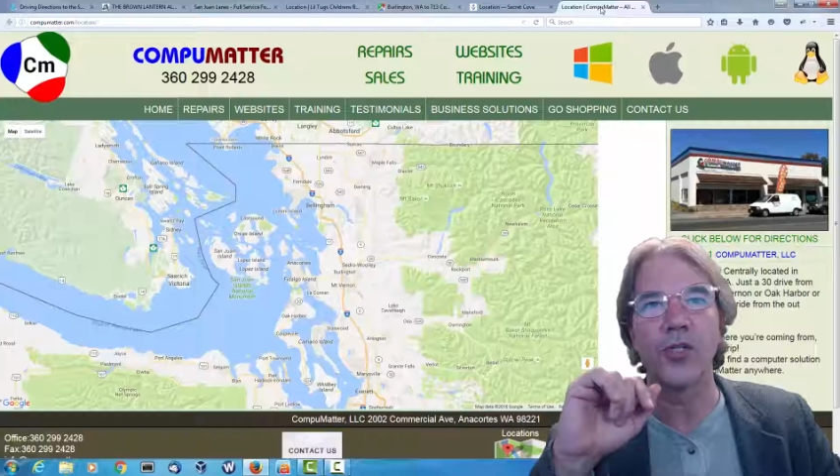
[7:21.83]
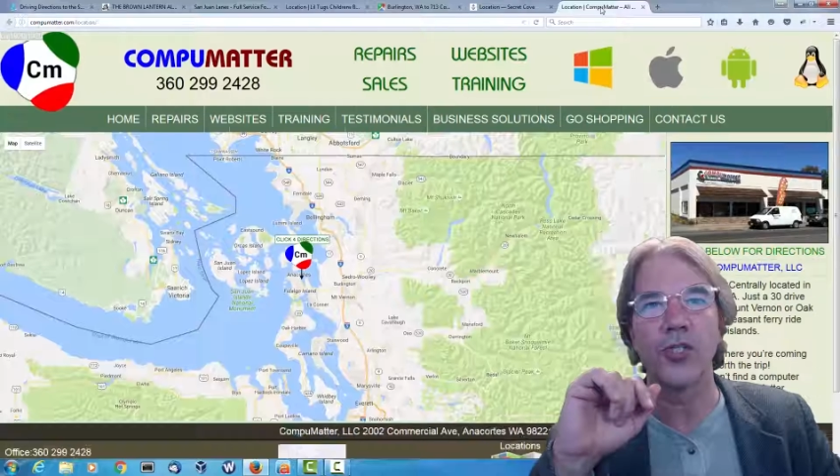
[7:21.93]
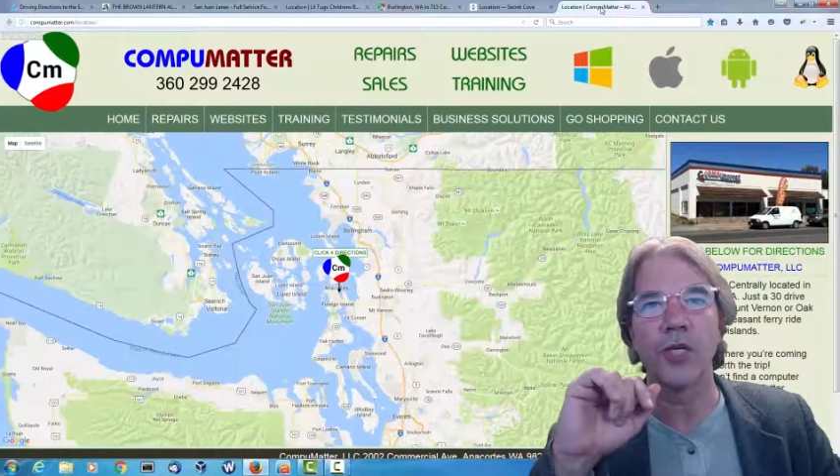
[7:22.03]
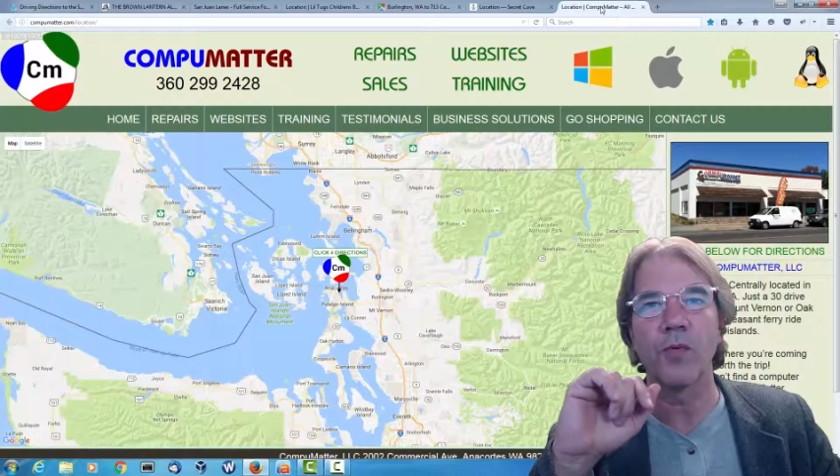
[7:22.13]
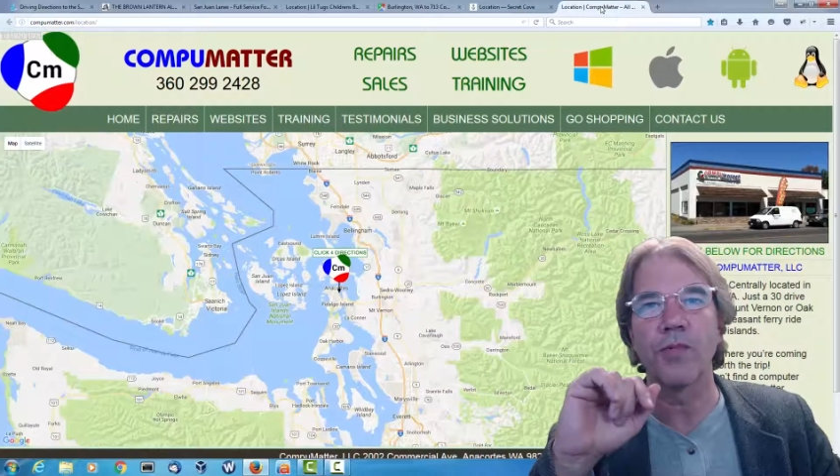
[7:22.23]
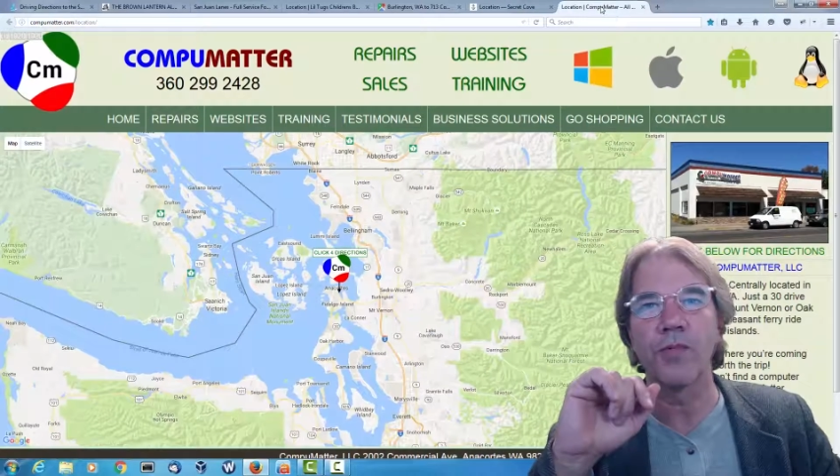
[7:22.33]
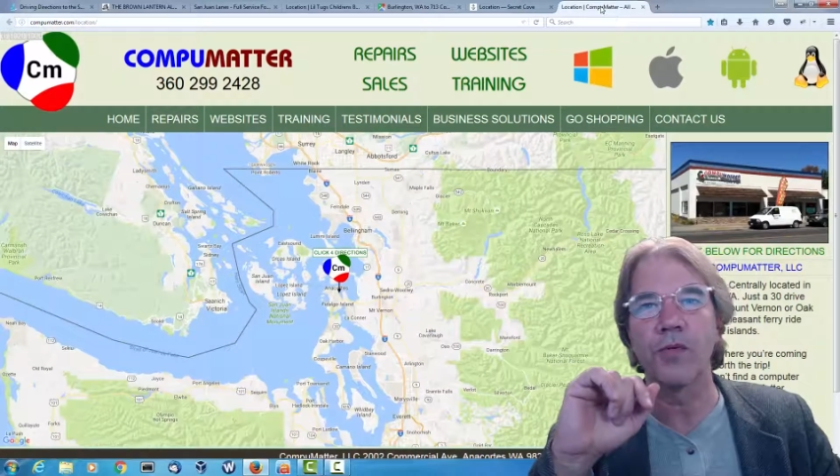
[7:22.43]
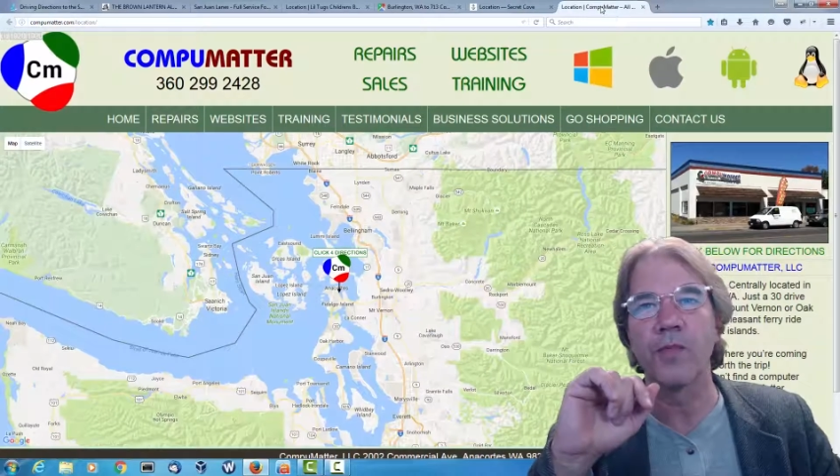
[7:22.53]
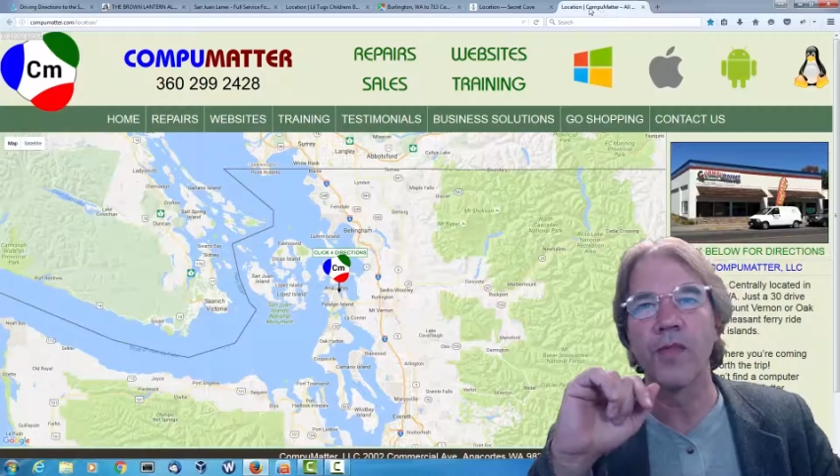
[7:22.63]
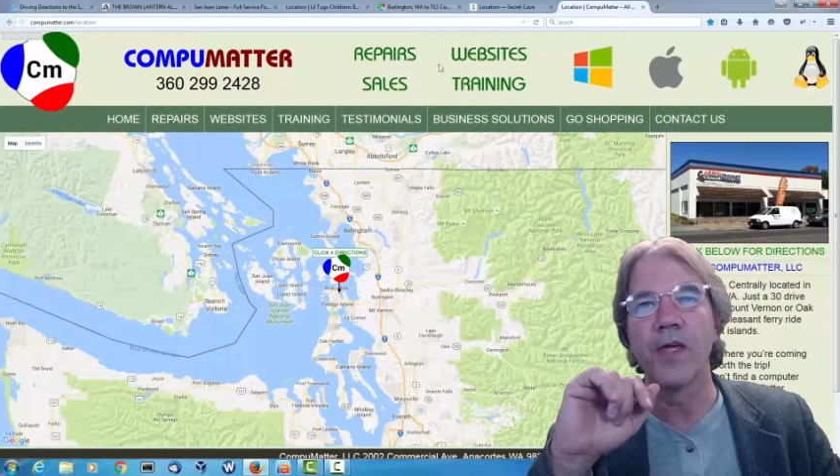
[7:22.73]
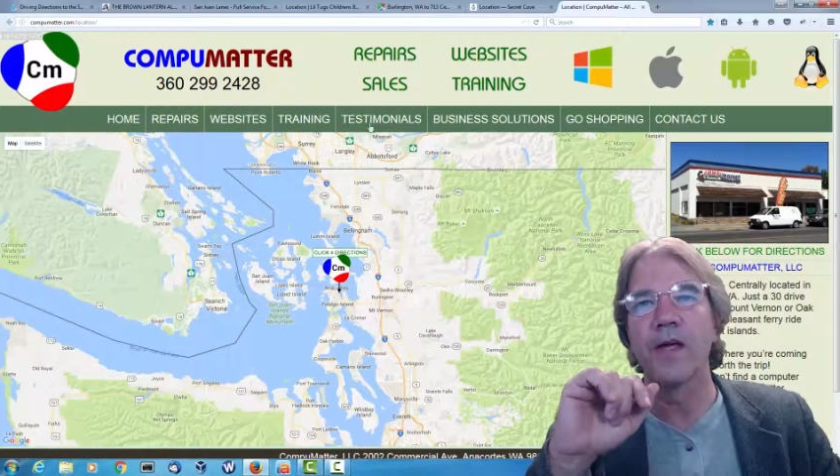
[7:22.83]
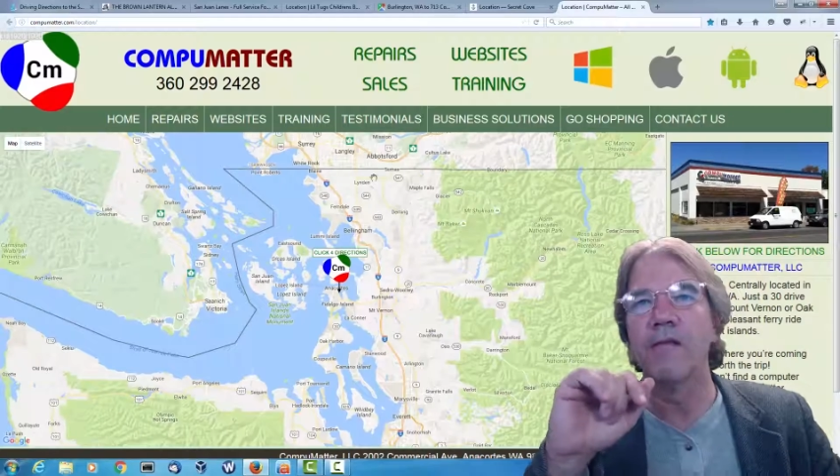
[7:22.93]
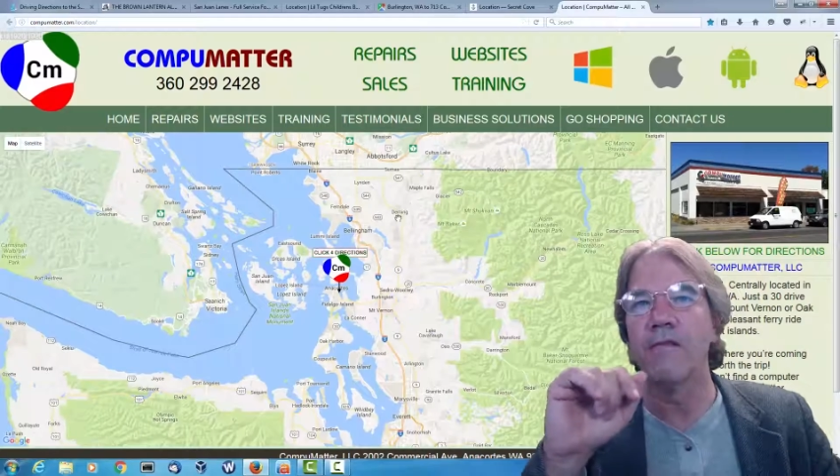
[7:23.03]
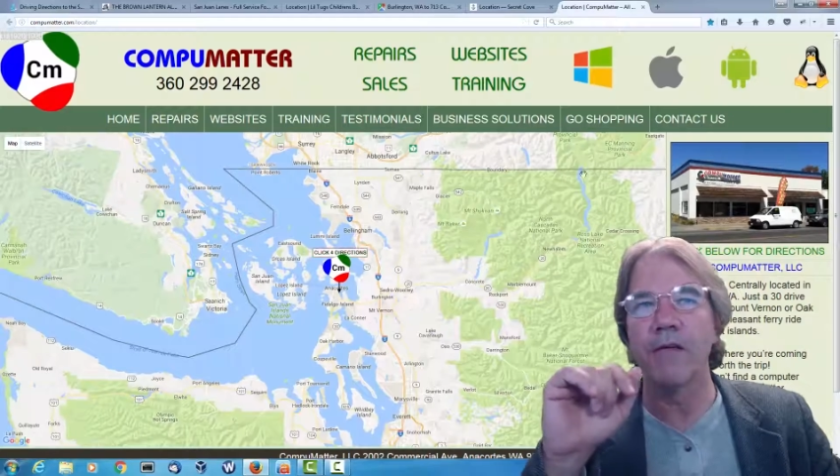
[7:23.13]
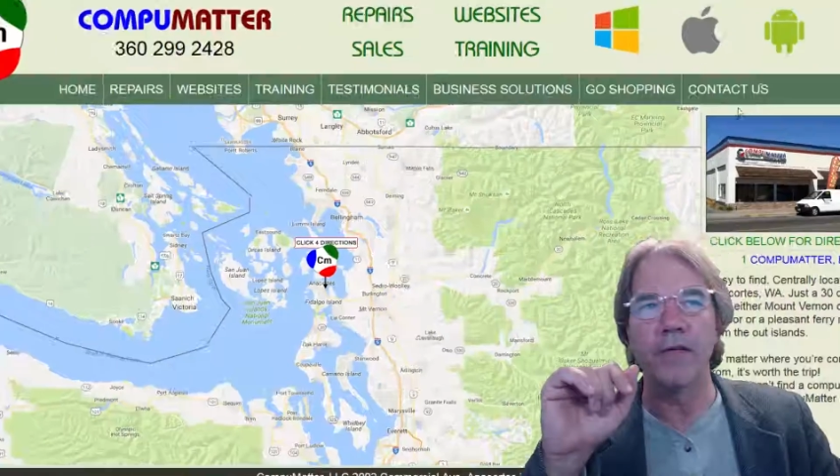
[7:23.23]
I want to share with you.
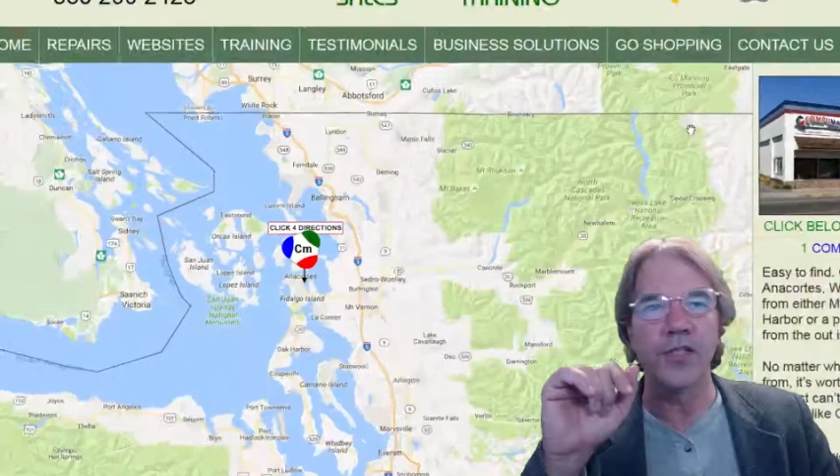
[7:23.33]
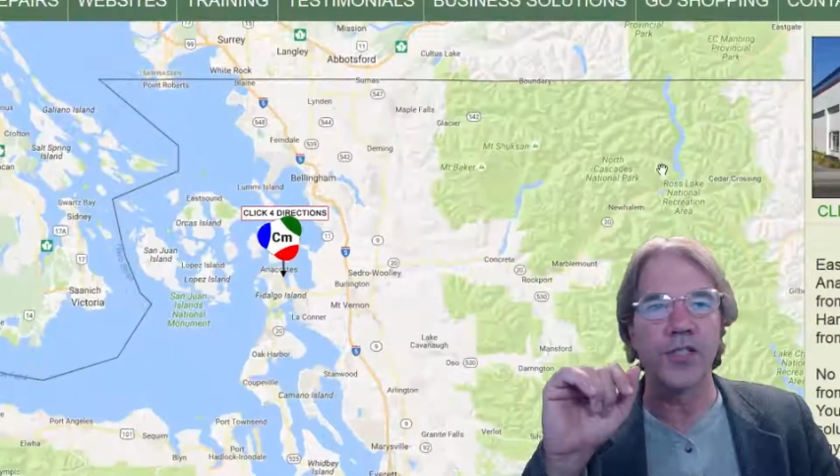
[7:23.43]
Very